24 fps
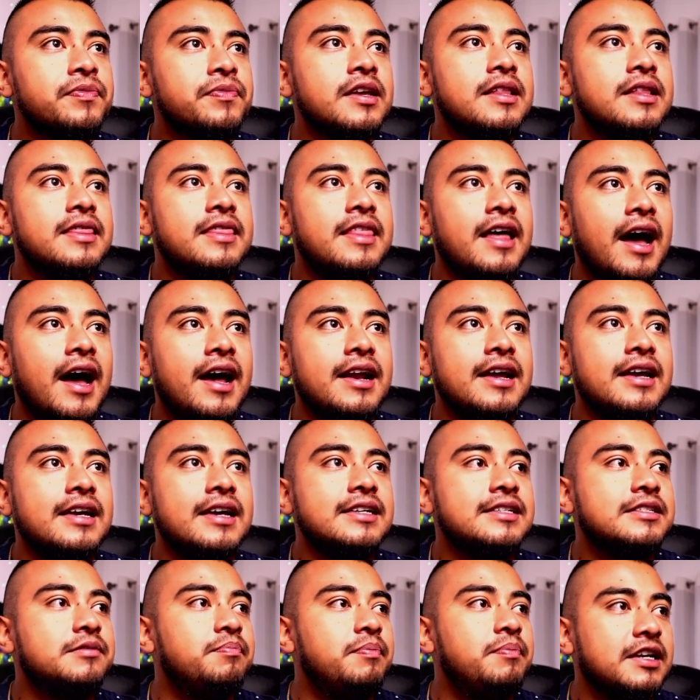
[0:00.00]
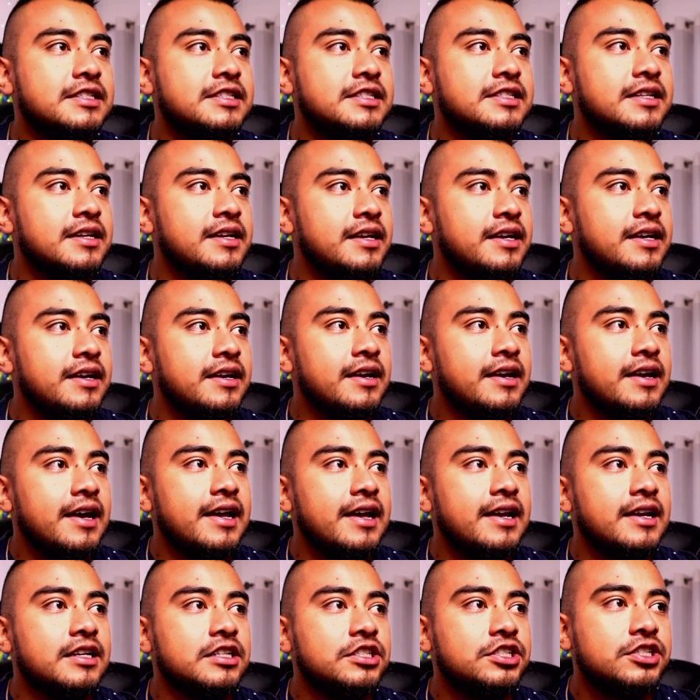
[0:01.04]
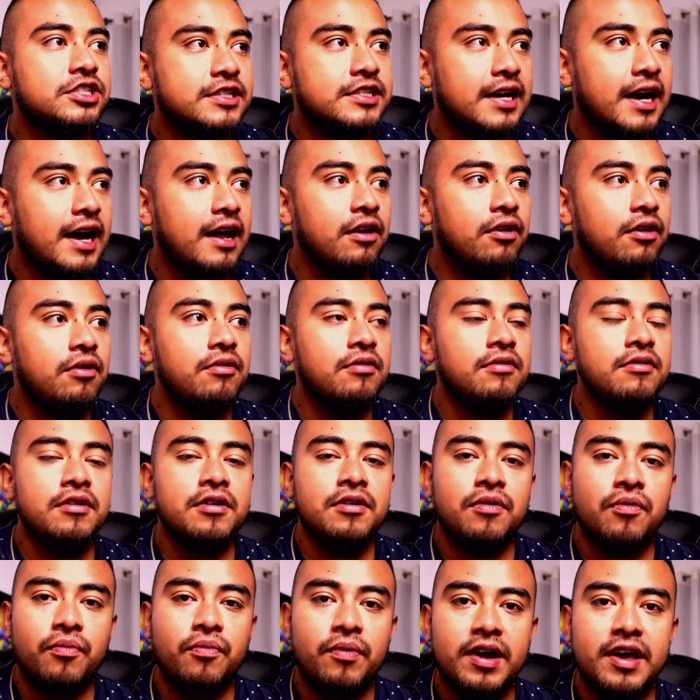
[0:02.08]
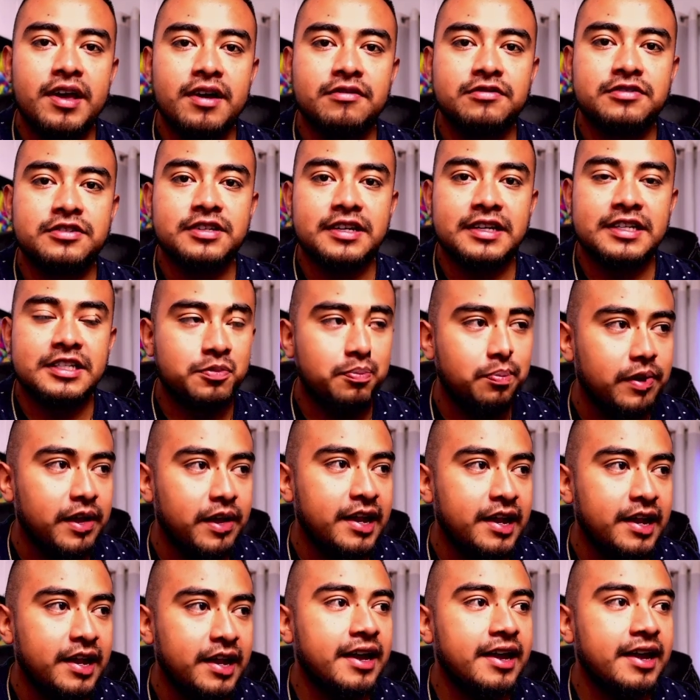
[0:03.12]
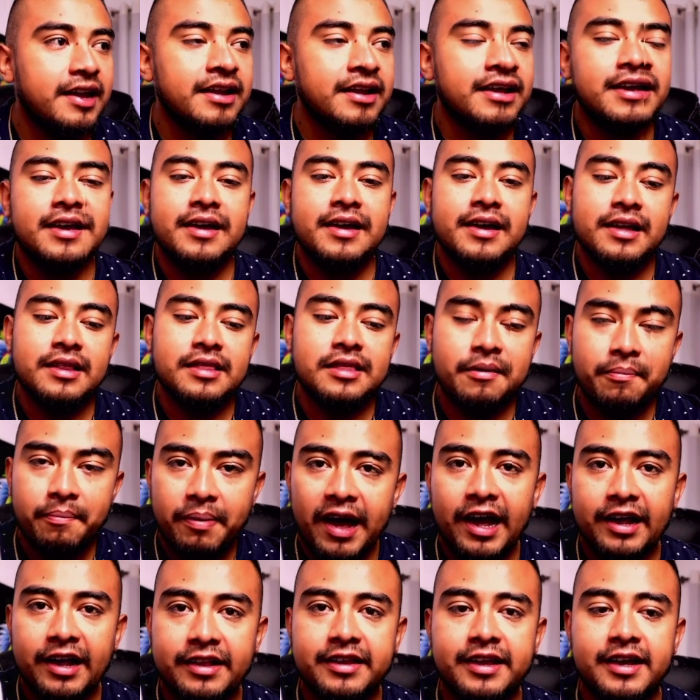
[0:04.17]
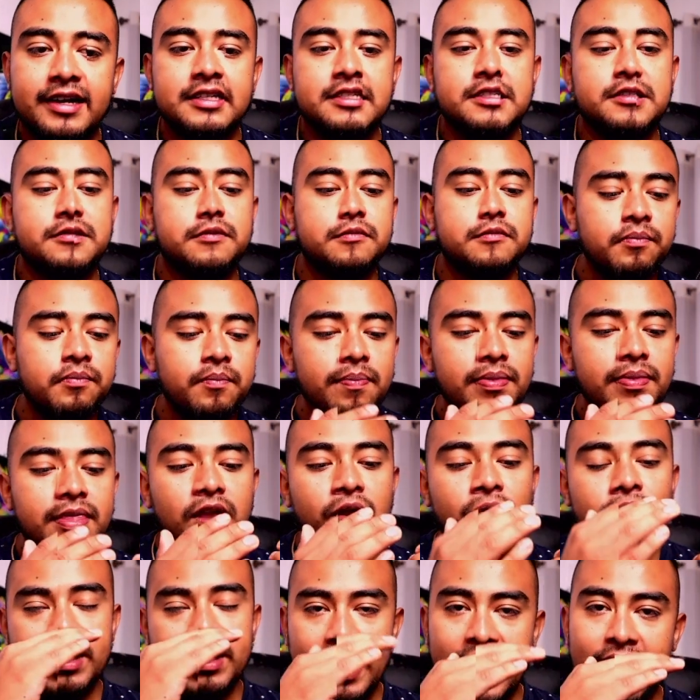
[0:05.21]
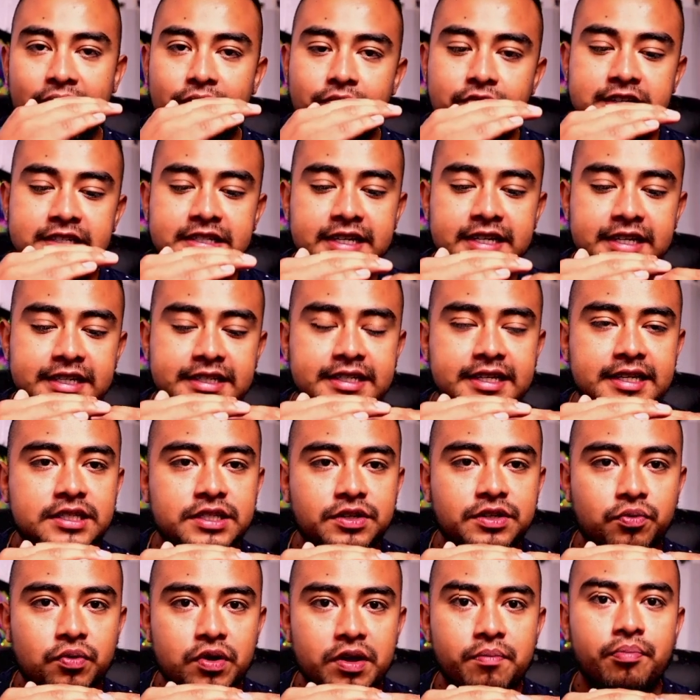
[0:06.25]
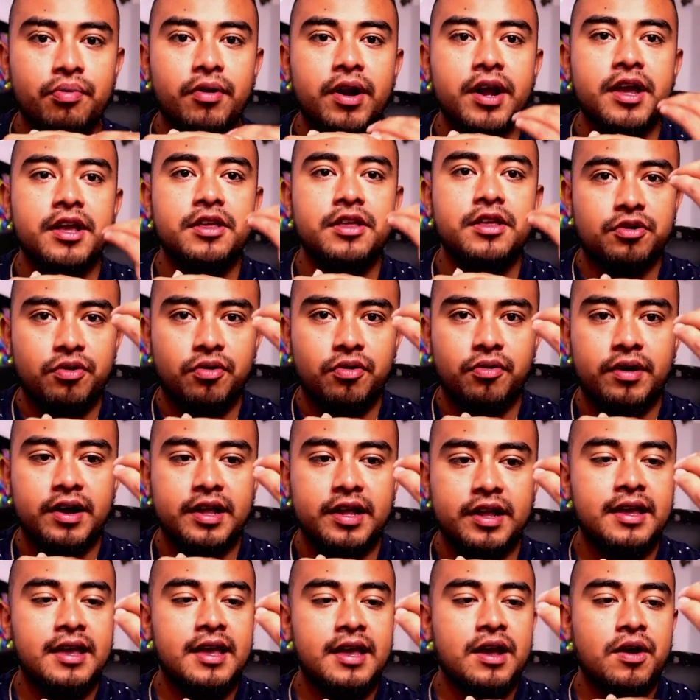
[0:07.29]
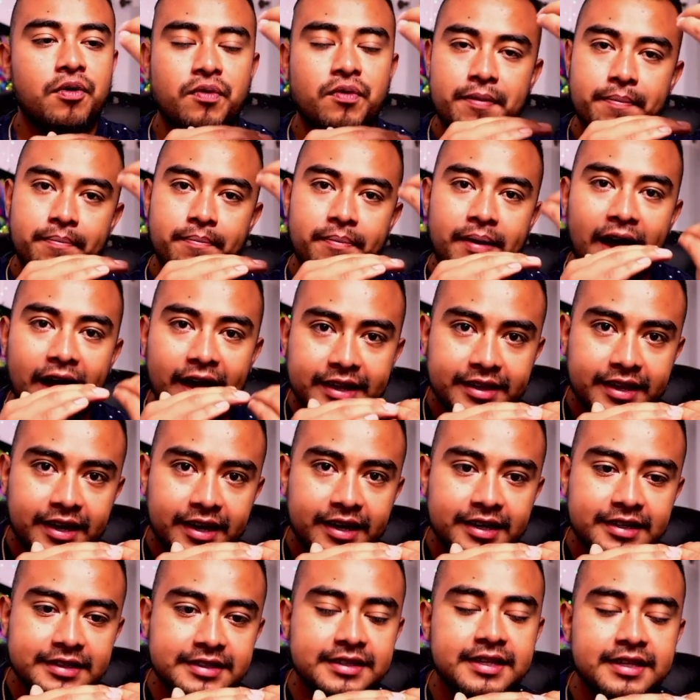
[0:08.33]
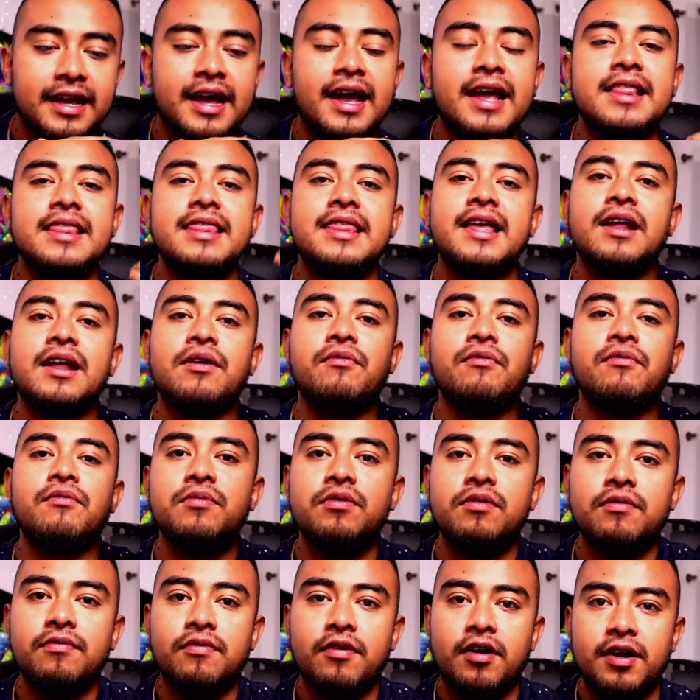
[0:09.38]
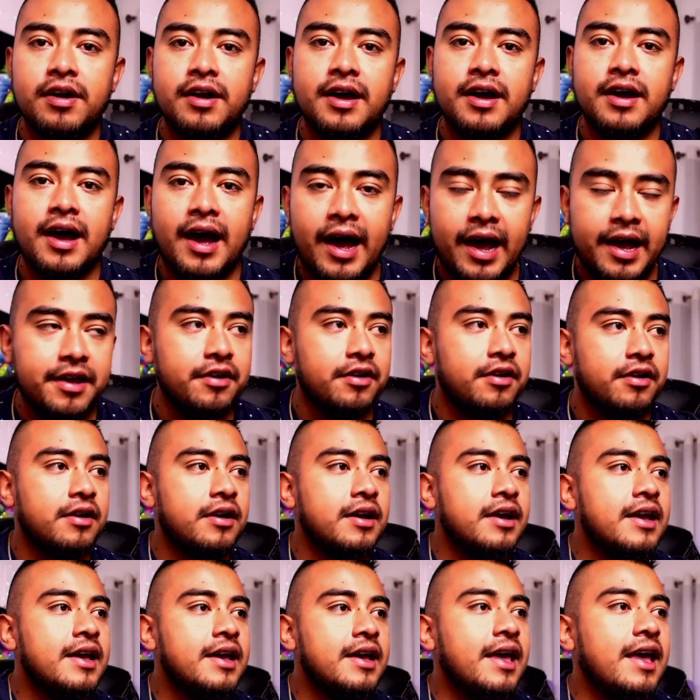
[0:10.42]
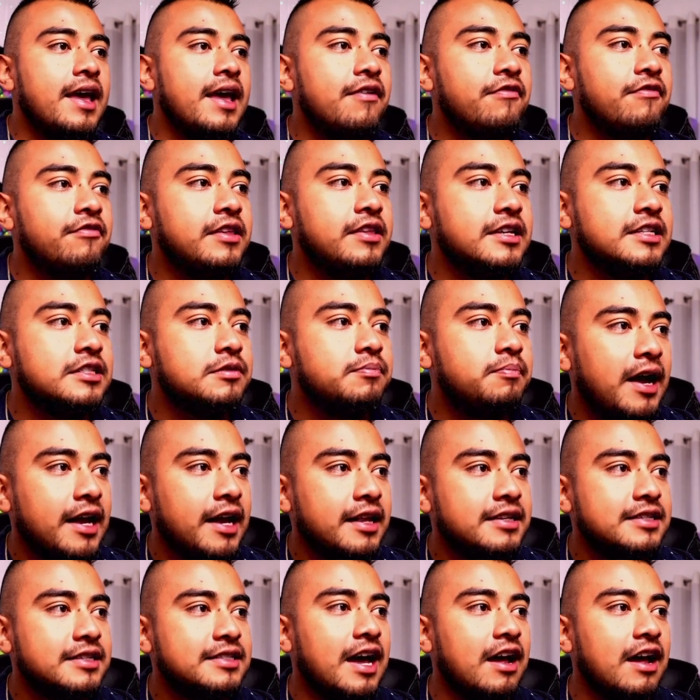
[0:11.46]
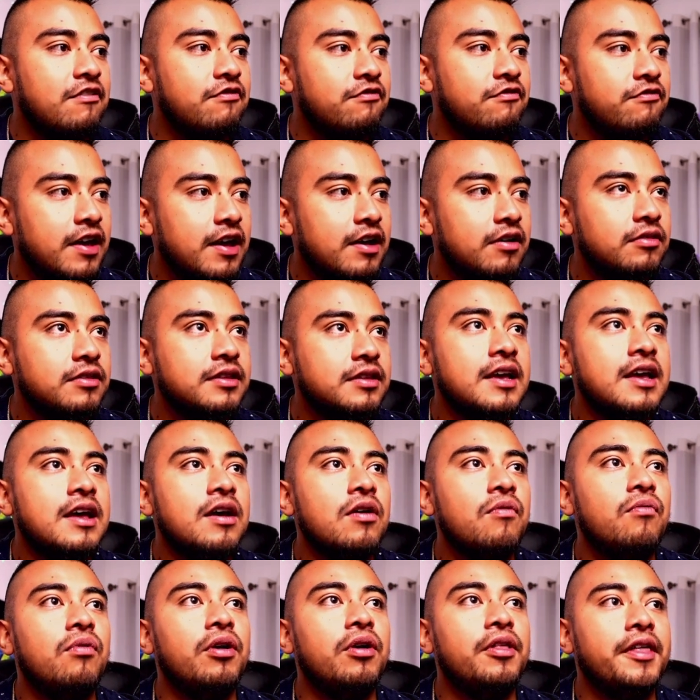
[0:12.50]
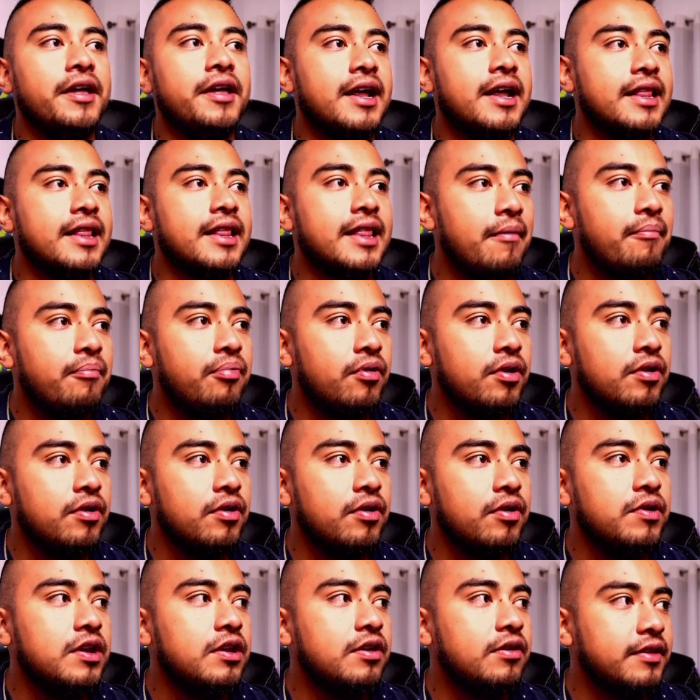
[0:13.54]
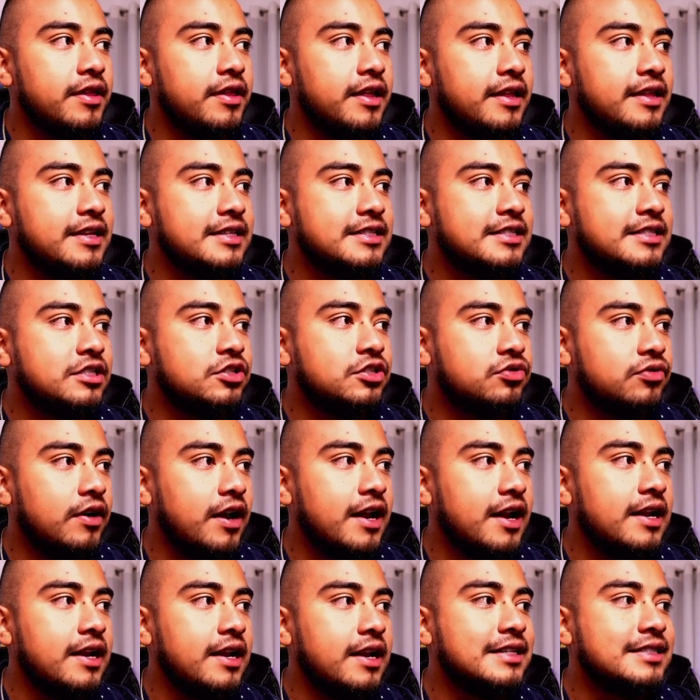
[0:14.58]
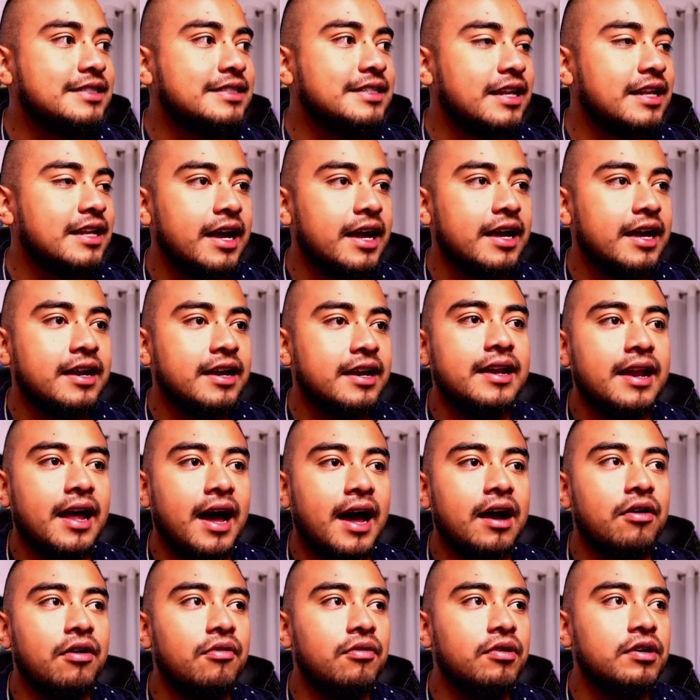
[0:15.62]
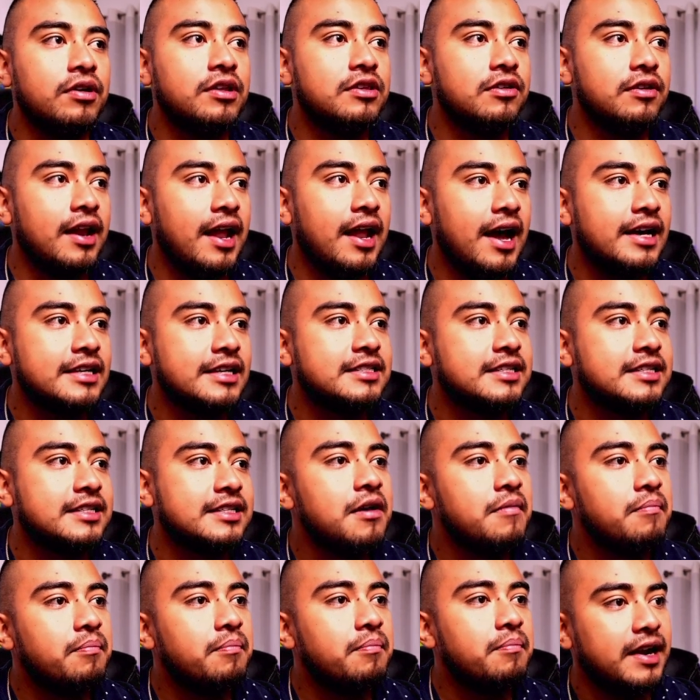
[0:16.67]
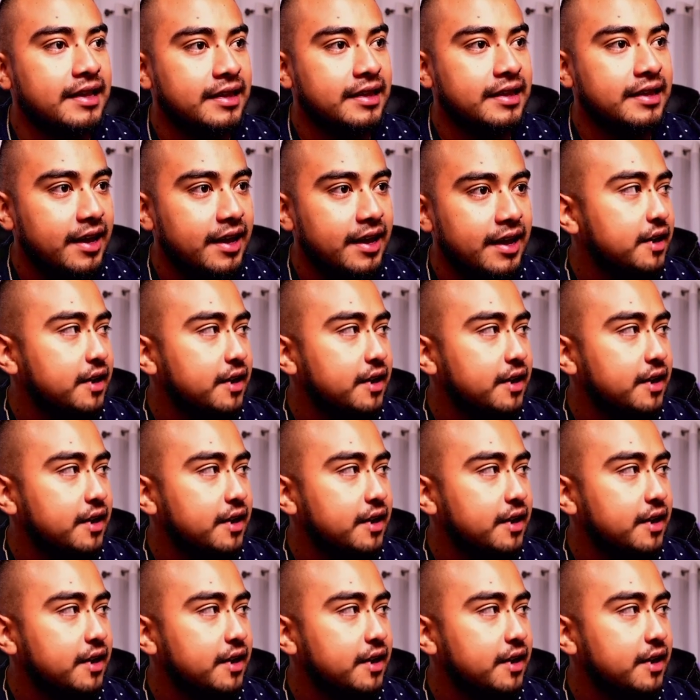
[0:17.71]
That is basically, in a shallow way of explaining it, the back test. We have resistance, we break through it. We back test, and then we move on higher. If this back test had failed, well, then at that point, we know that this trend is likely not going to last. But it did.